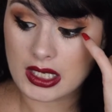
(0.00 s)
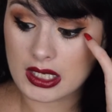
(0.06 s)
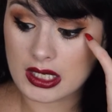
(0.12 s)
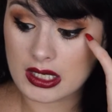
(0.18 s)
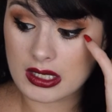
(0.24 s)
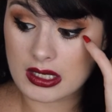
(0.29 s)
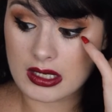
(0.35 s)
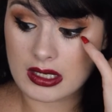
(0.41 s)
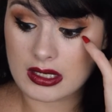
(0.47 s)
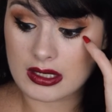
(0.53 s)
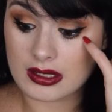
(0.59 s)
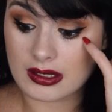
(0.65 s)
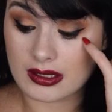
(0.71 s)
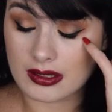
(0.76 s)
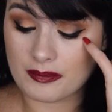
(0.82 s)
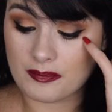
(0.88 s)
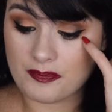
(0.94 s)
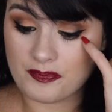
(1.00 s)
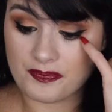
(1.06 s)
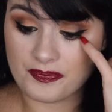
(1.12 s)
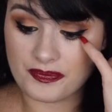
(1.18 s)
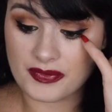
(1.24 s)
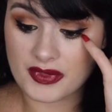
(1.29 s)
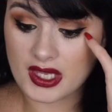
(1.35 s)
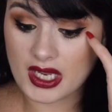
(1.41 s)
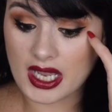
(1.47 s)

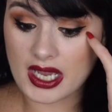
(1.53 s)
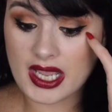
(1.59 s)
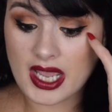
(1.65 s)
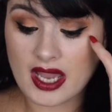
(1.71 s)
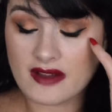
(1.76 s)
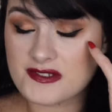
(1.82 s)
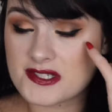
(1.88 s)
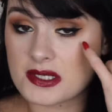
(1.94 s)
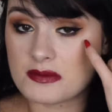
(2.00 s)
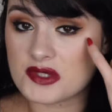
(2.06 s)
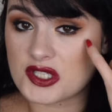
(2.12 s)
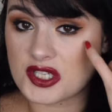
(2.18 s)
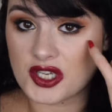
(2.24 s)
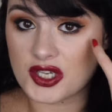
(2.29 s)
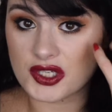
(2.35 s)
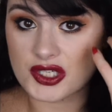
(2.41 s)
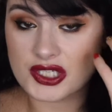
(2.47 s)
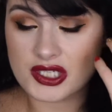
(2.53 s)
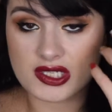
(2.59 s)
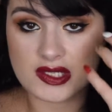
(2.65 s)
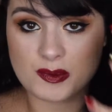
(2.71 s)
have some tears,